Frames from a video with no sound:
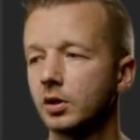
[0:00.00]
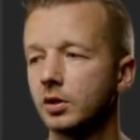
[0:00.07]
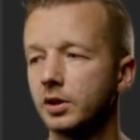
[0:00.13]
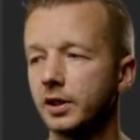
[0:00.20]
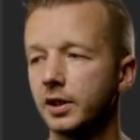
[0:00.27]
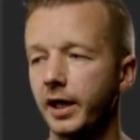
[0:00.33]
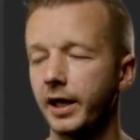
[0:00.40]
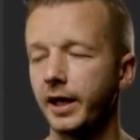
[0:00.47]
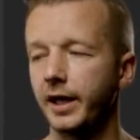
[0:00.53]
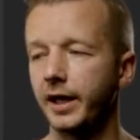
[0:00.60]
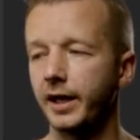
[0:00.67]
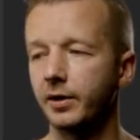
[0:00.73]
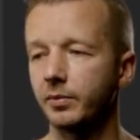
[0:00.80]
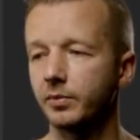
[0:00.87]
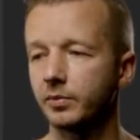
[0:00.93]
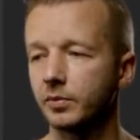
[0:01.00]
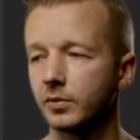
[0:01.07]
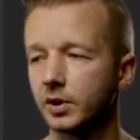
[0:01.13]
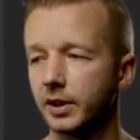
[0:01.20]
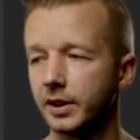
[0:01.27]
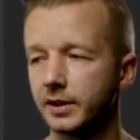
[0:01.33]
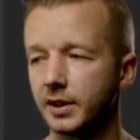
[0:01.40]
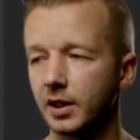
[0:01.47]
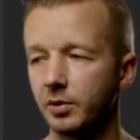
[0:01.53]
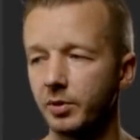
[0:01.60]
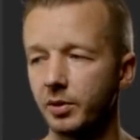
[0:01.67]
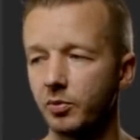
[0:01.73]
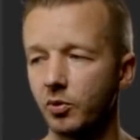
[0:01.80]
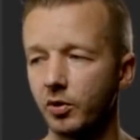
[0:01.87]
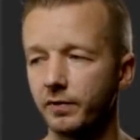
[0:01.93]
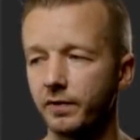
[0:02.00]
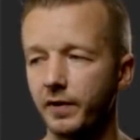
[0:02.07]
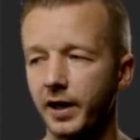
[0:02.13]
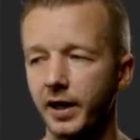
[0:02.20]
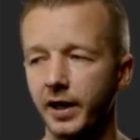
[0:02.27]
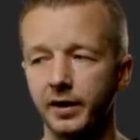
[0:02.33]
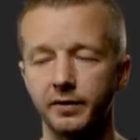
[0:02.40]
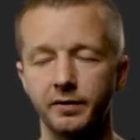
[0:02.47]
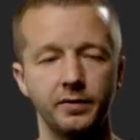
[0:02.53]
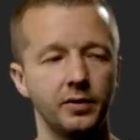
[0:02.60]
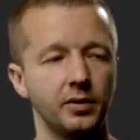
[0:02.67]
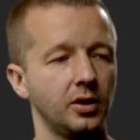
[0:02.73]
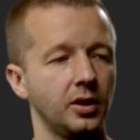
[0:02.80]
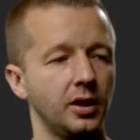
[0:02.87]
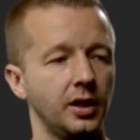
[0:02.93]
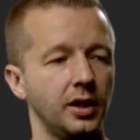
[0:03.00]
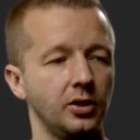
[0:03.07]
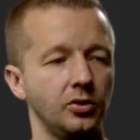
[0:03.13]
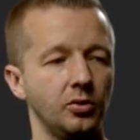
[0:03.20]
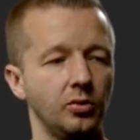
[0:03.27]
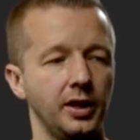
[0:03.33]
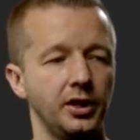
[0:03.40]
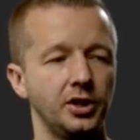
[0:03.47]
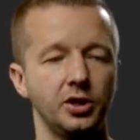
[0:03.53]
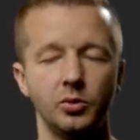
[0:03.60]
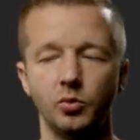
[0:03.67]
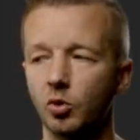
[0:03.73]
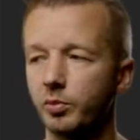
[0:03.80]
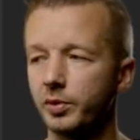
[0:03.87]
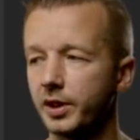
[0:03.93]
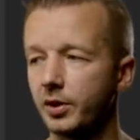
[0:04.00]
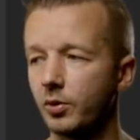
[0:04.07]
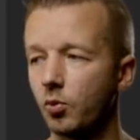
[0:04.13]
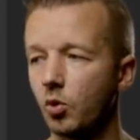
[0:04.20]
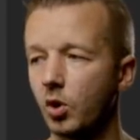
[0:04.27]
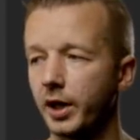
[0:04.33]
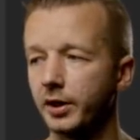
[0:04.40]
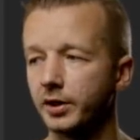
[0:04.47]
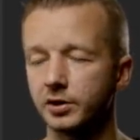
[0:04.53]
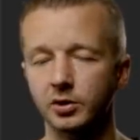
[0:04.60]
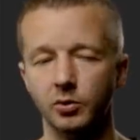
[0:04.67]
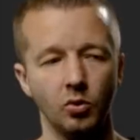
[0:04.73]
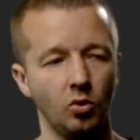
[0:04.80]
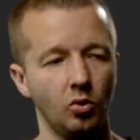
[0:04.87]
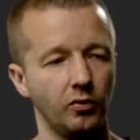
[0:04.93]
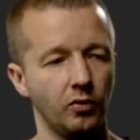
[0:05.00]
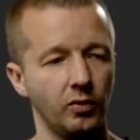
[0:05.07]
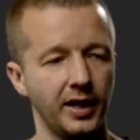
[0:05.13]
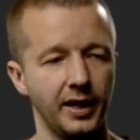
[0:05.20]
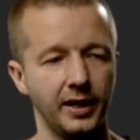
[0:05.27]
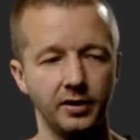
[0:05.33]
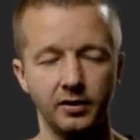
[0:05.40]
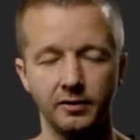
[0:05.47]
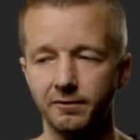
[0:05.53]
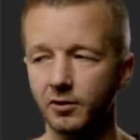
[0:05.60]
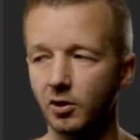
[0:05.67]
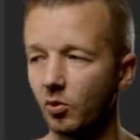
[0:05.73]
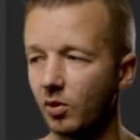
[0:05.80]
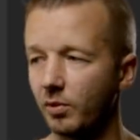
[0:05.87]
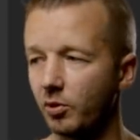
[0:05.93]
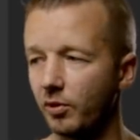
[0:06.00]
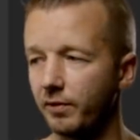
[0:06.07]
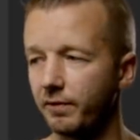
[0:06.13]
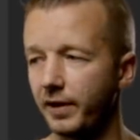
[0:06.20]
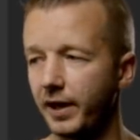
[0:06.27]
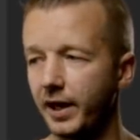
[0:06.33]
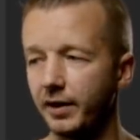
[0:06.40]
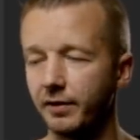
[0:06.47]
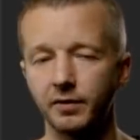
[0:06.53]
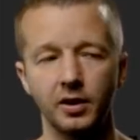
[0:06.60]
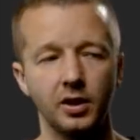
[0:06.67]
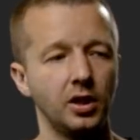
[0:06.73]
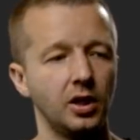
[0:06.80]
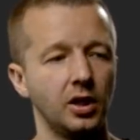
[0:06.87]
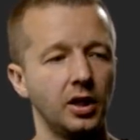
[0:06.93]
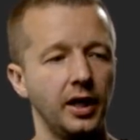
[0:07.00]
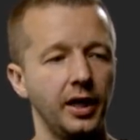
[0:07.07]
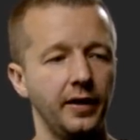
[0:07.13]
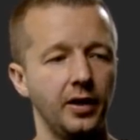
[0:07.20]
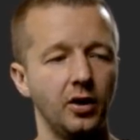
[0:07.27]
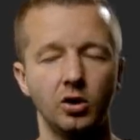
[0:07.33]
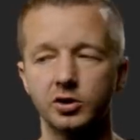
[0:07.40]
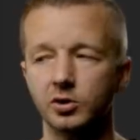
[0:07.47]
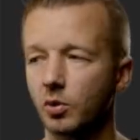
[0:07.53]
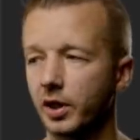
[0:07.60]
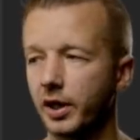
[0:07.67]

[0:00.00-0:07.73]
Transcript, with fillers: delay is going to be 0.5, and duration will be 1. So we're overriding the default 1.5. And then also